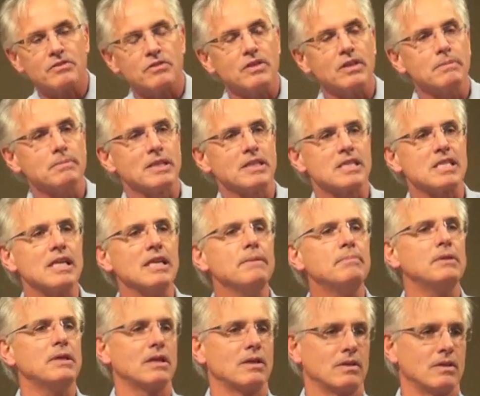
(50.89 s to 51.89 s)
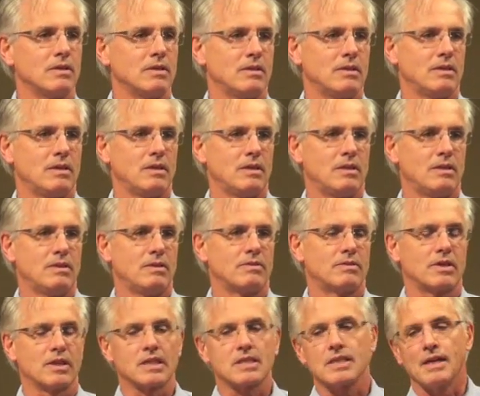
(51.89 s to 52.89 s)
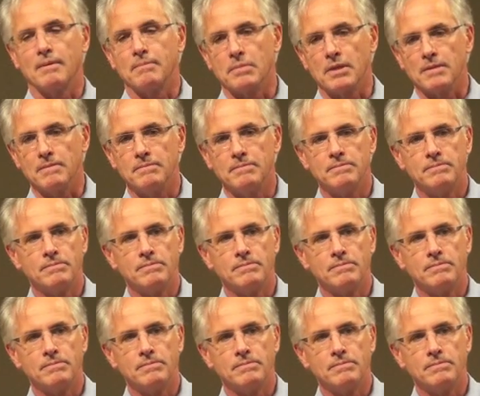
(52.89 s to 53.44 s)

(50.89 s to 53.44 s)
If you think about sleeping, for example,